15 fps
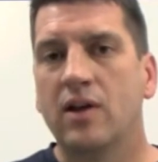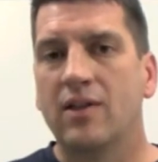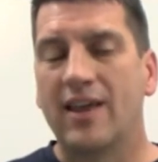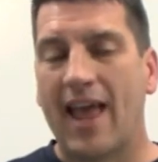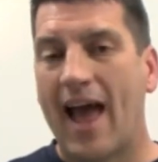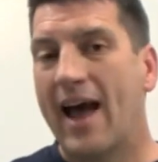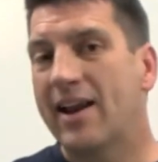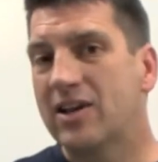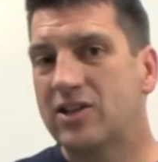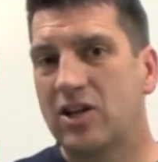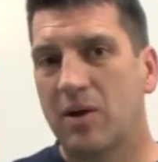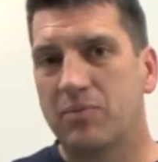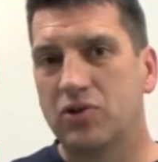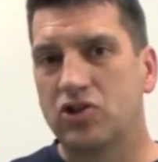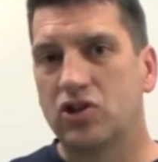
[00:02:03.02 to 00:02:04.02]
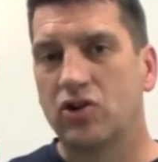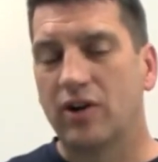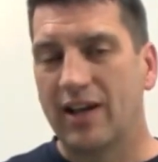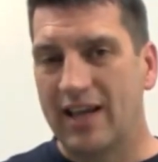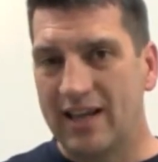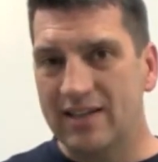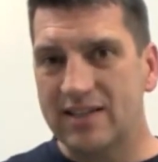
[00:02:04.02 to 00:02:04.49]
the attic
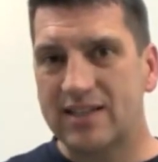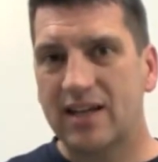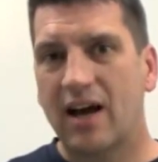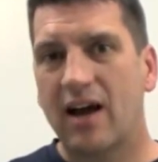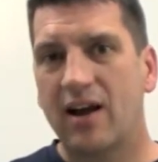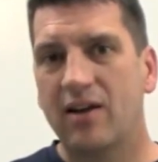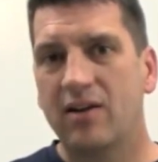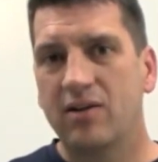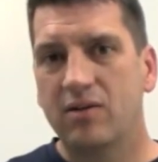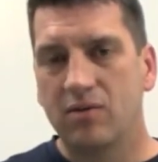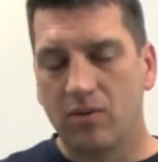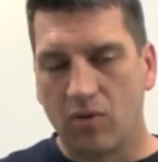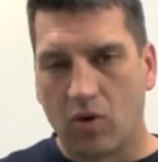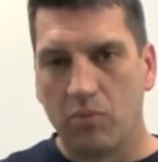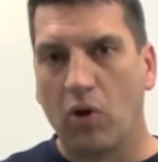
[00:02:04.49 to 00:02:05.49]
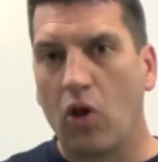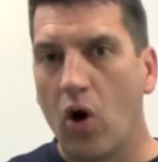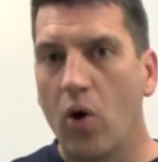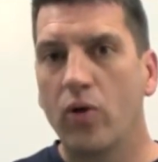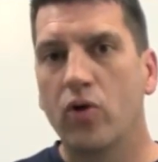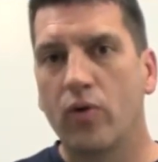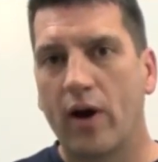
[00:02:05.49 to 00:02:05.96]
temperature inside or
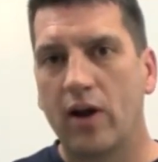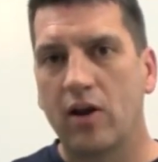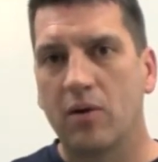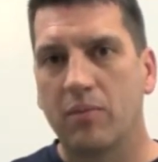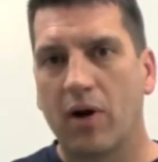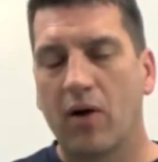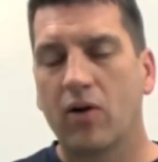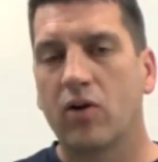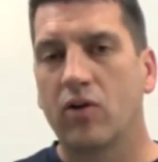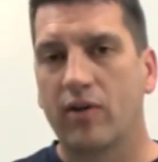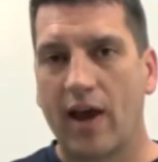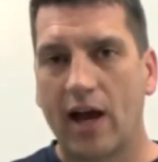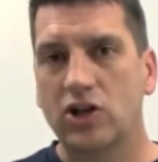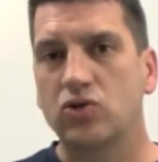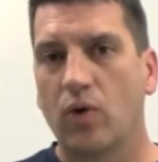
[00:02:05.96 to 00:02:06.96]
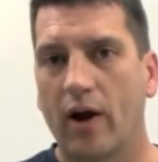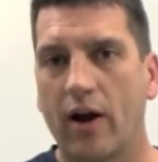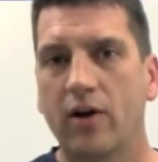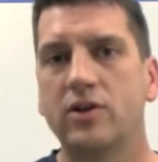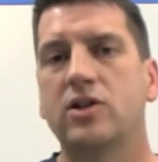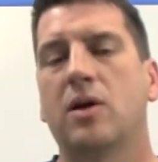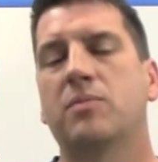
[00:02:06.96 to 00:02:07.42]
below the radiant barrier, the actual
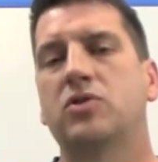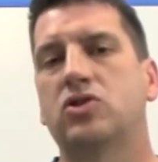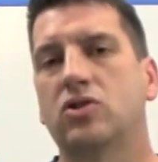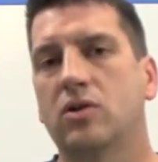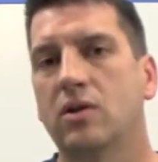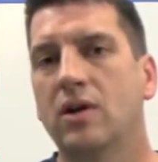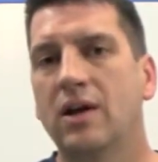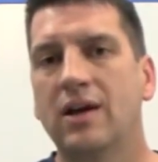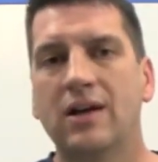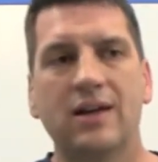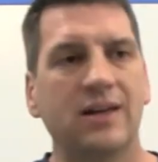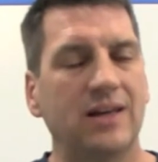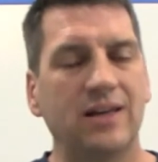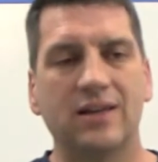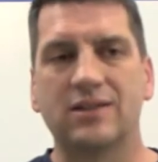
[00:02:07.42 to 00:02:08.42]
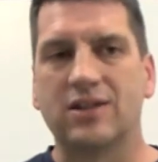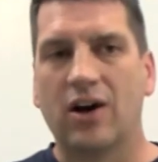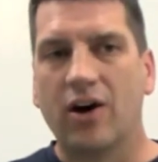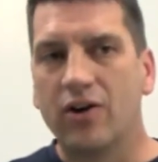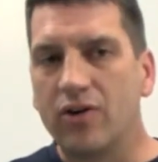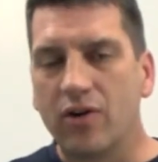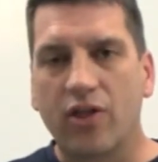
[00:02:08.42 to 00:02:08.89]
air temperature, is one
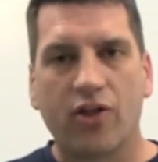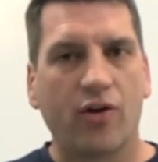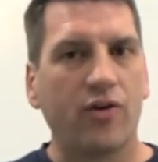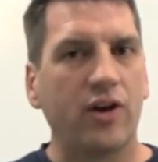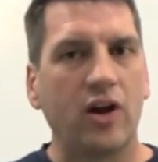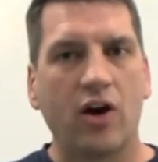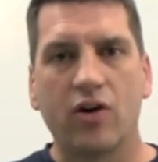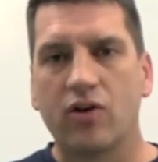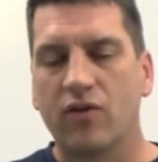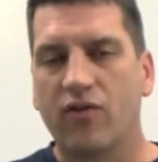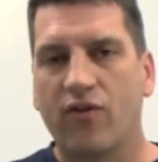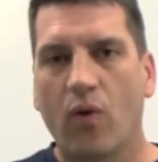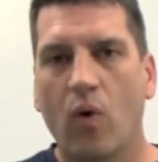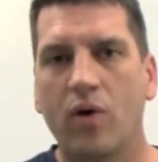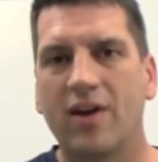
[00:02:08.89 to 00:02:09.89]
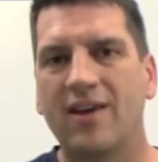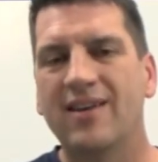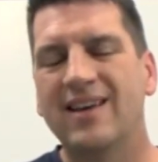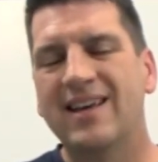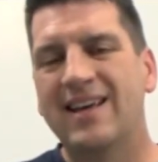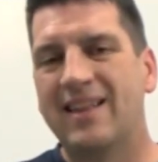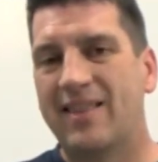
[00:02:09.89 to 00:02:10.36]
hundred thirty, one hundred forty,
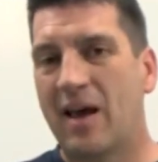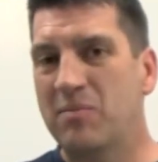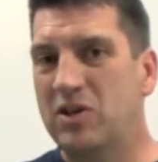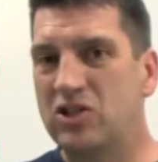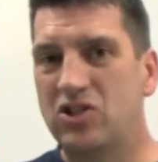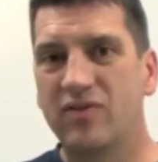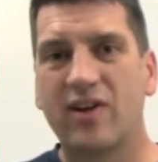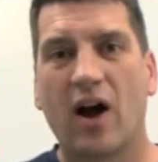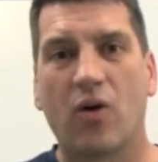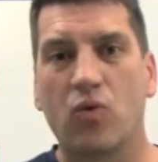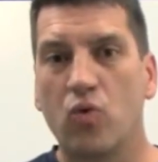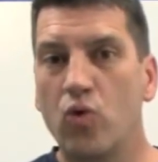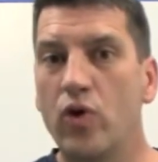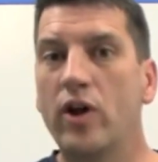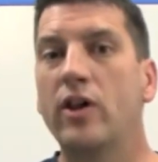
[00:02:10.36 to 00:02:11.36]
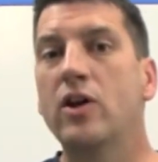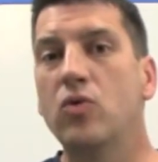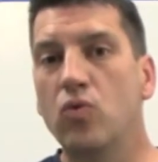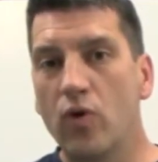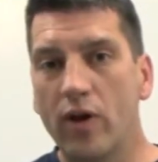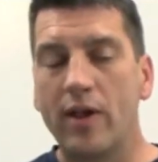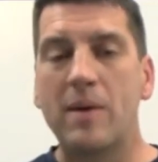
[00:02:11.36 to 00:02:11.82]
that means you've got really,
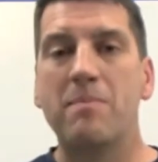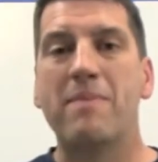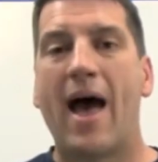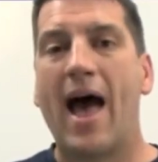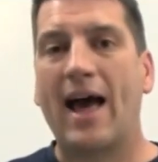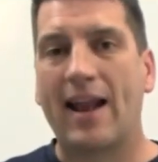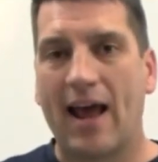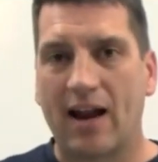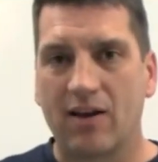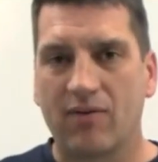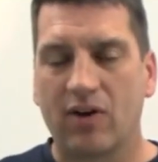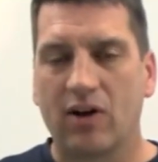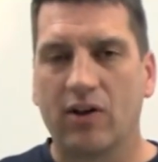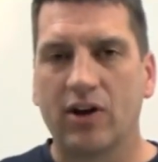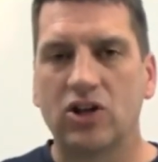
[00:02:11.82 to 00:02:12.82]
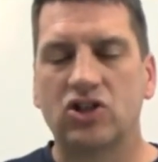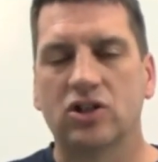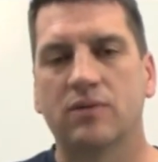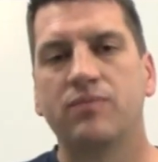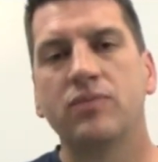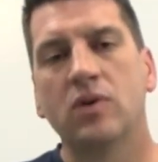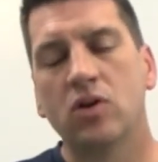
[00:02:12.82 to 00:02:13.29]
really bad attic
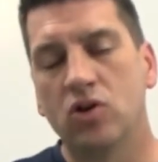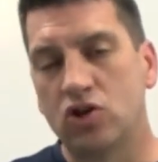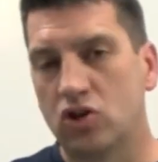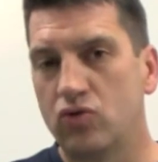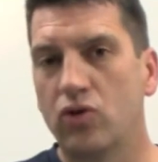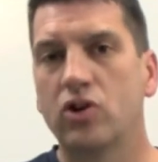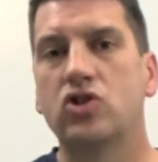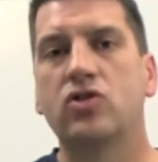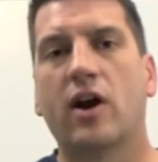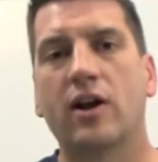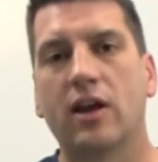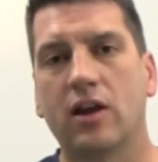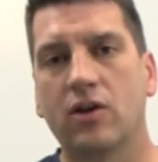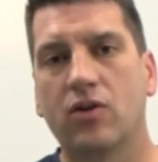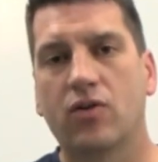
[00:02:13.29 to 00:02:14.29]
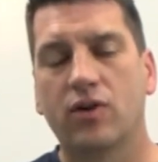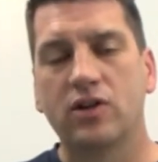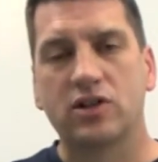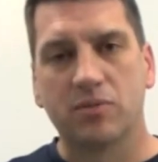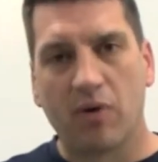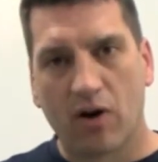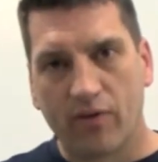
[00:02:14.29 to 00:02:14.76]
ventilation. You should really try to
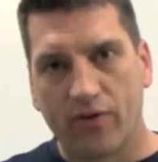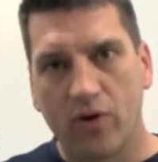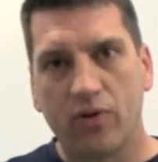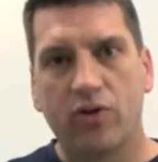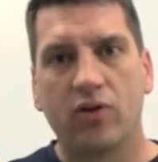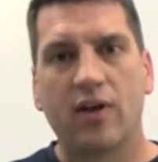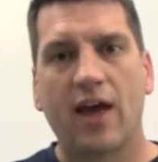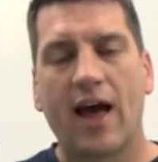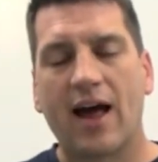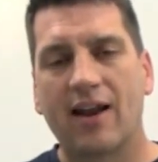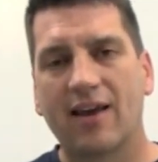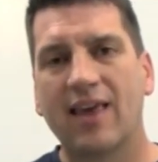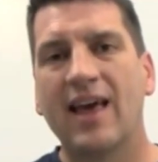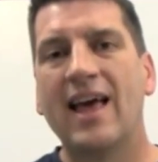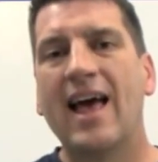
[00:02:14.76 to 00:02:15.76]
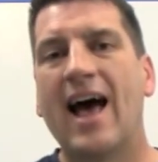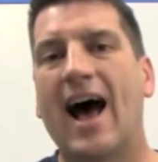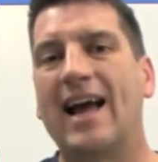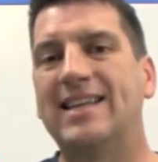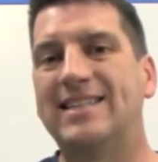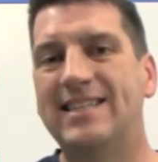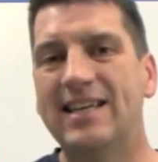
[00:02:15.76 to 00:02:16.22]
increase some airflow through the attic.
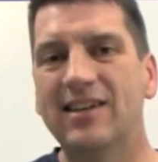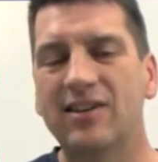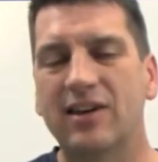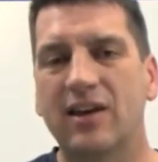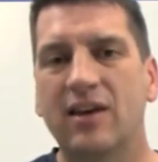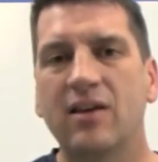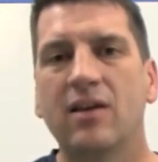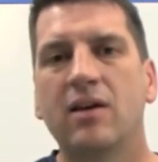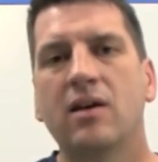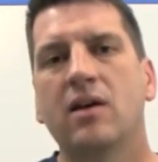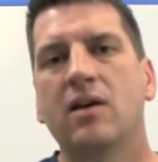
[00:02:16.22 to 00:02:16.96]
Ideally,